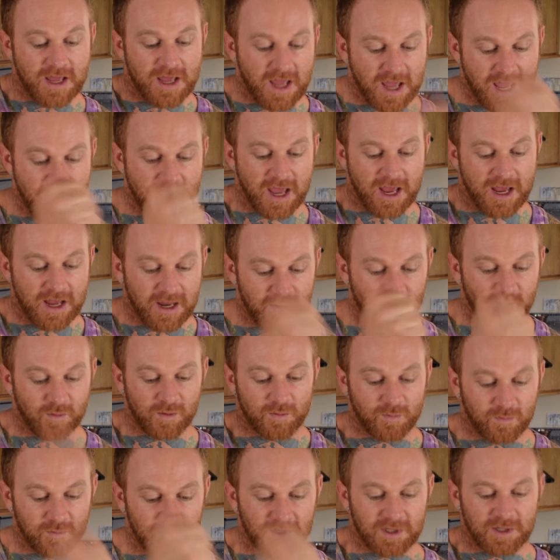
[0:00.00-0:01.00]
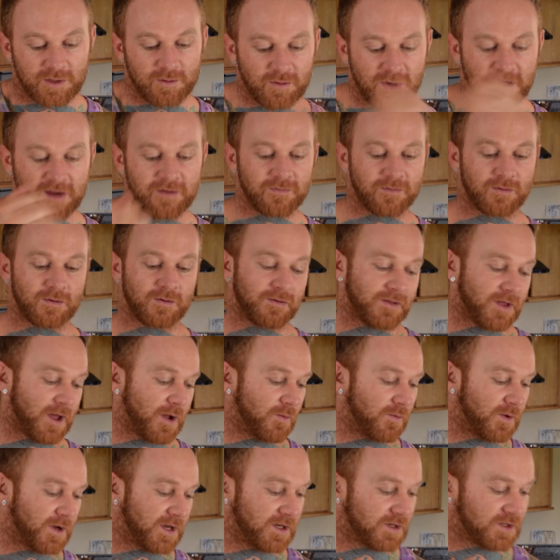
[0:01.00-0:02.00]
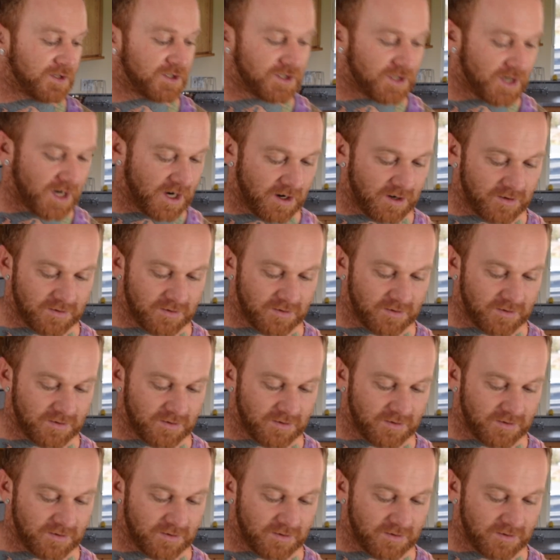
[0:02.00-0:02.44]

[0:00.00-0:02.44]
and we're really grateful that we can share